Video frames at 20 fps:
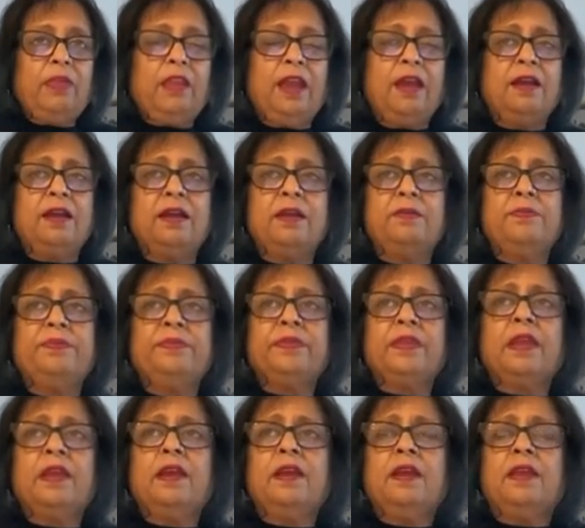
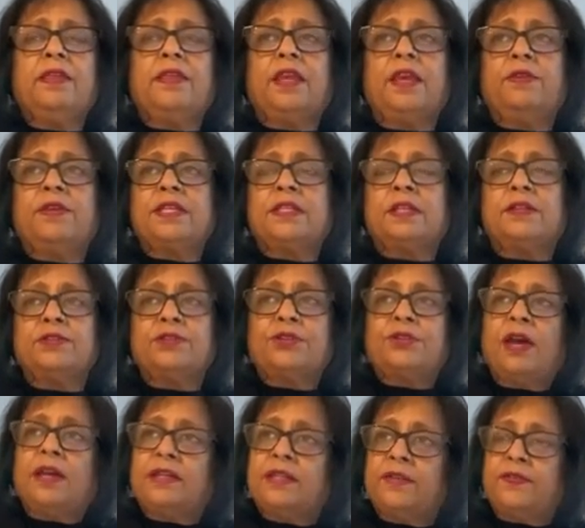There is
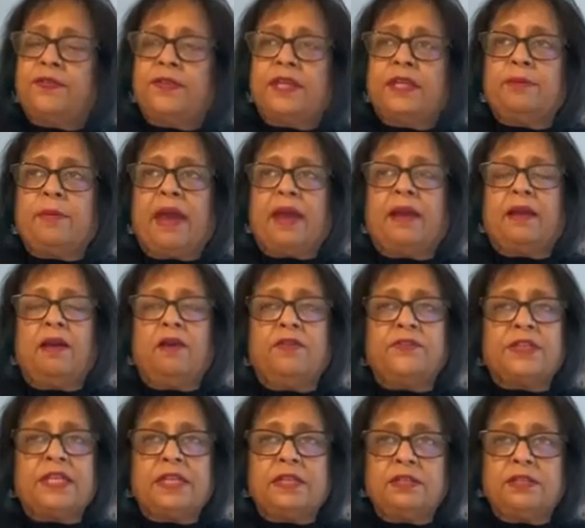constructive feedback
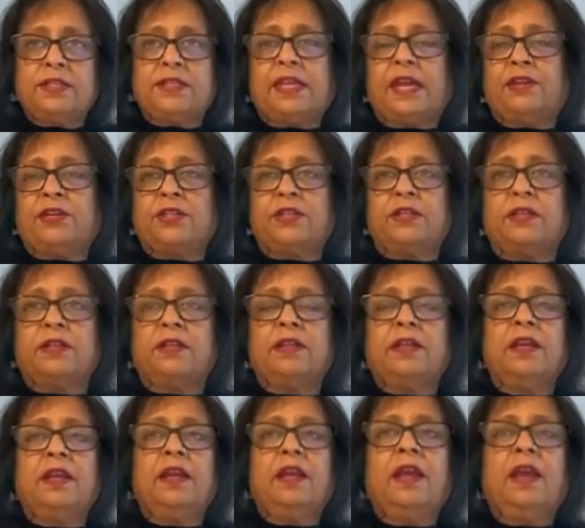after each session,
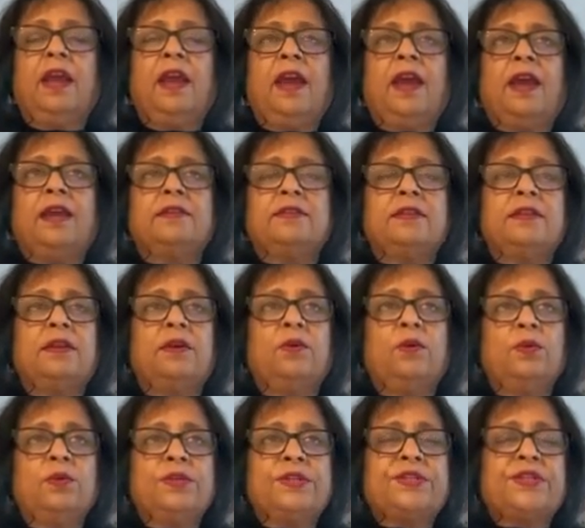and
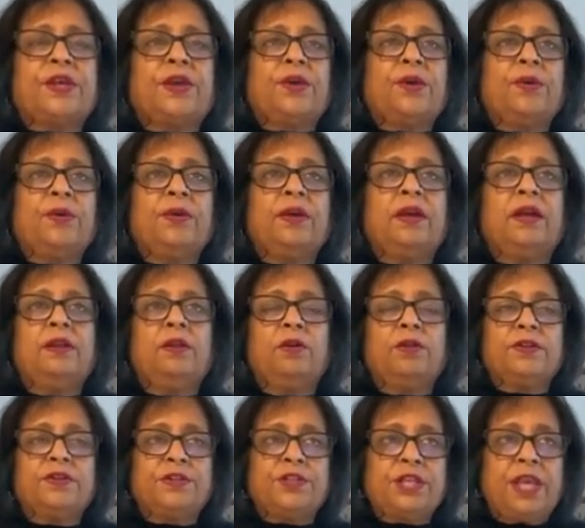also a
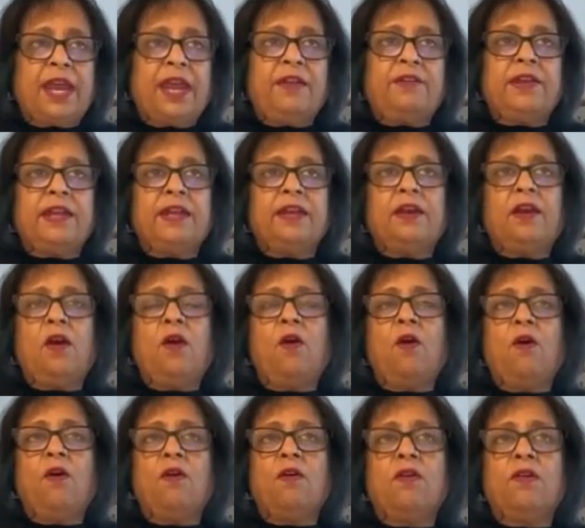lot of sharing
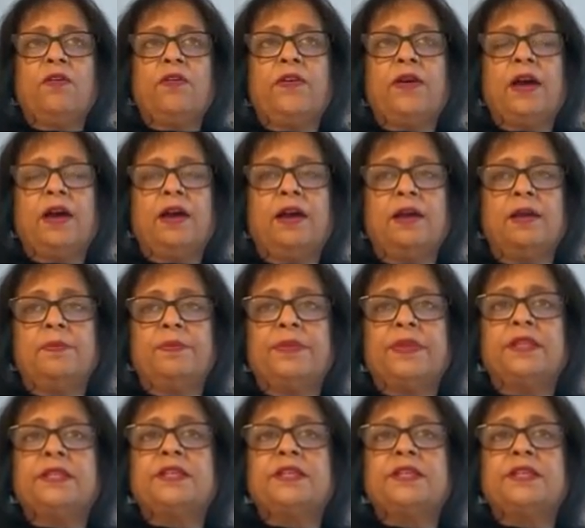of the